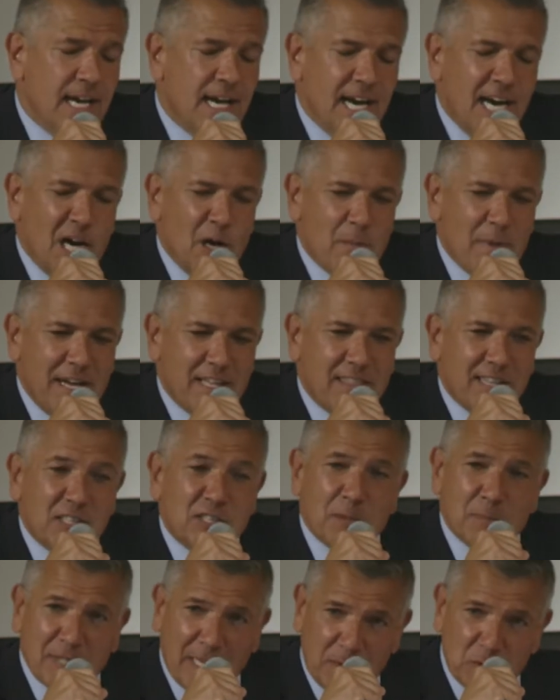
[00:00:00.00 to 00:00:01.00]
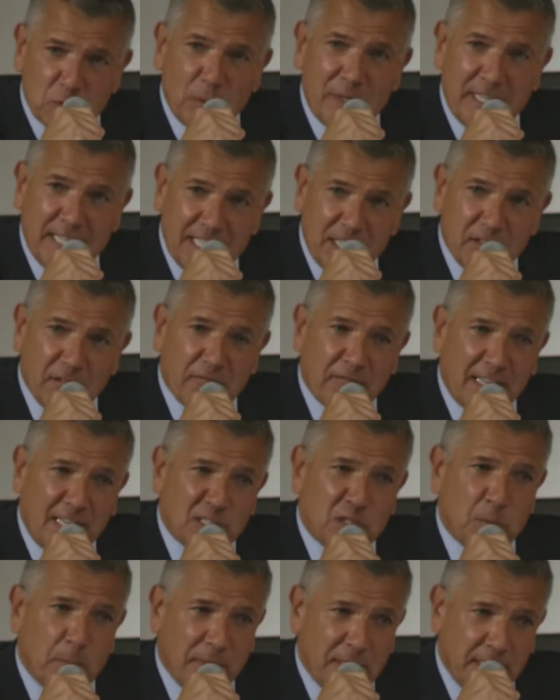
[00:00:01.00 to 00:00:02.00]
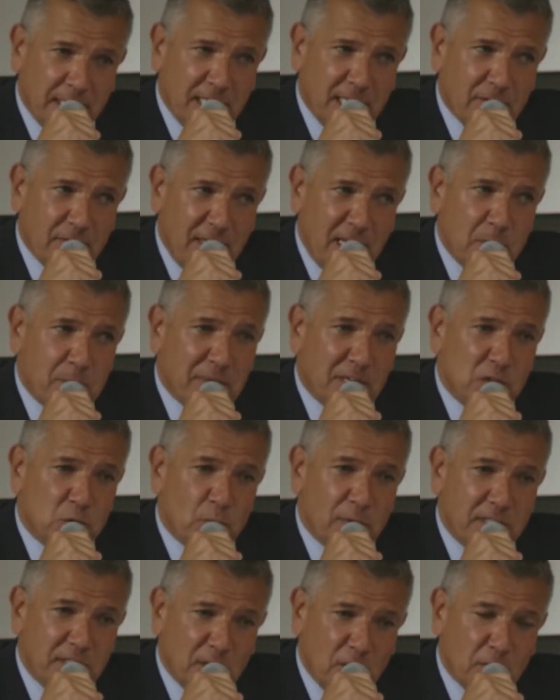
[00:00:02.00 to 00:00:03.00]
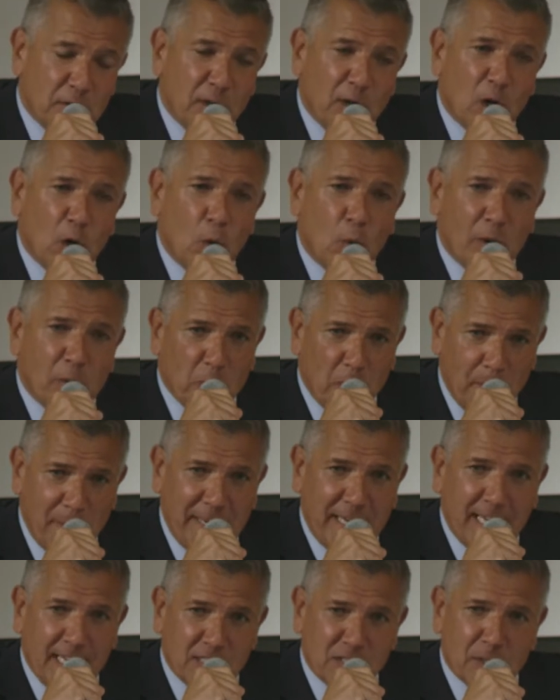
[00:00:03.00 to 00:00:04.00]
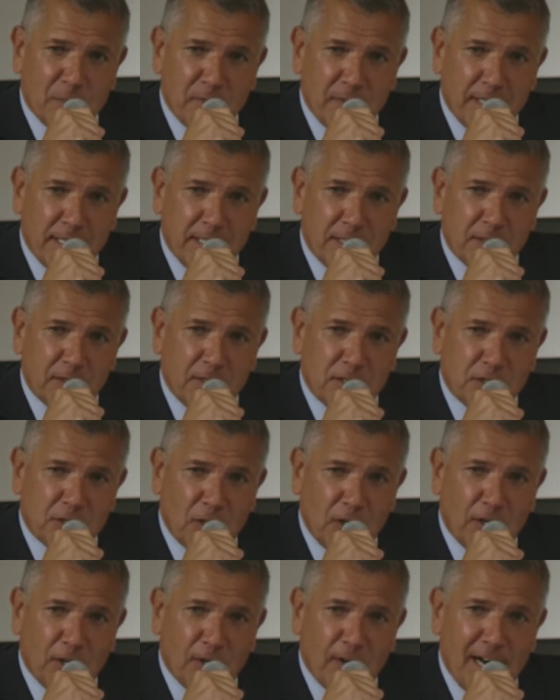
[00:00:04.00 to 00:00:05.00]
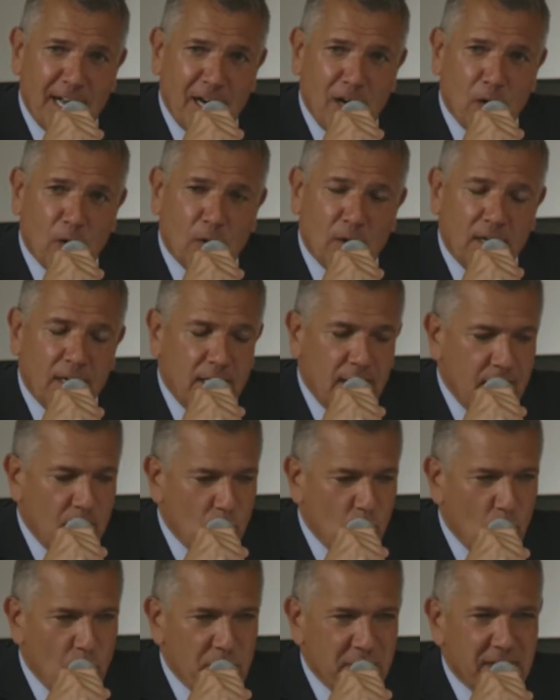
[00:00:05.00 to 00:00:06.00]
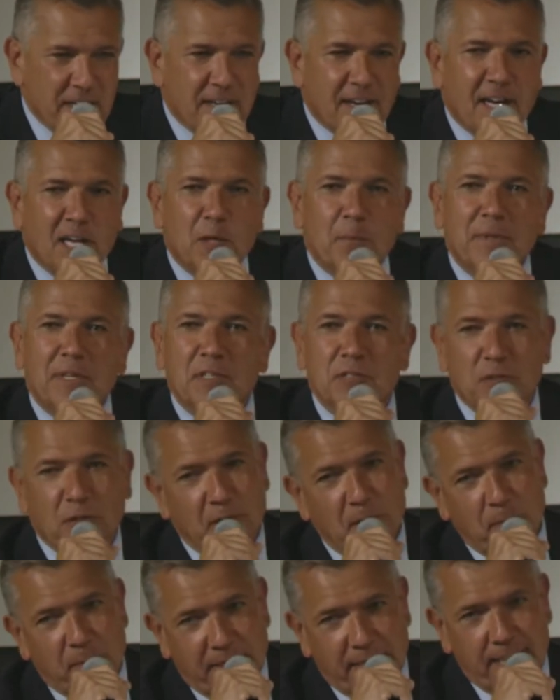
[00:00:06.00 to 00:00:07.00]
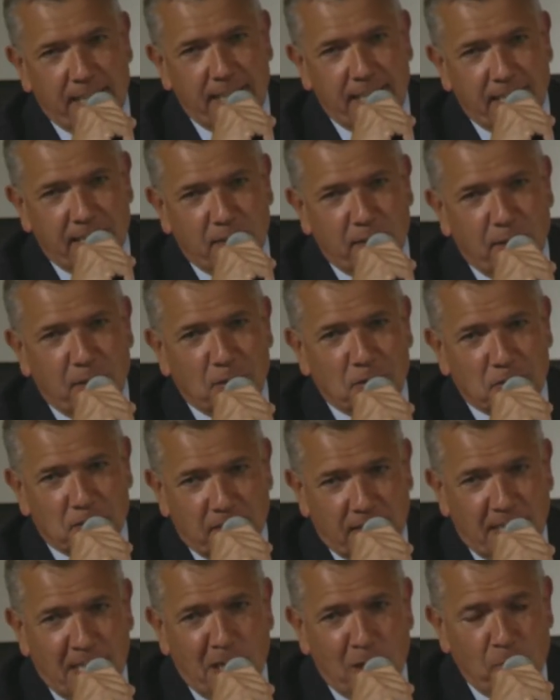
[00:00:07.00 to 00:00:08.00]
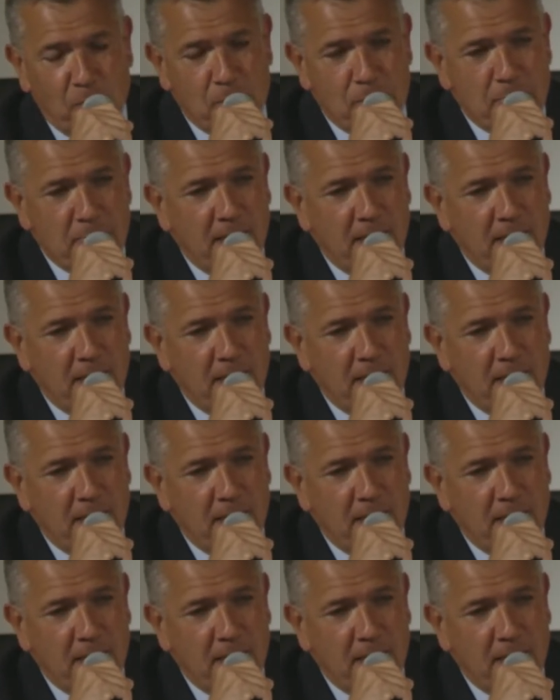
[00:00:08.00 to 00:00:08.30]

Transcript: I think sometimes we need the flexibility of that because we don't know when we're baking something into the charter how the economy is going to be in years to come.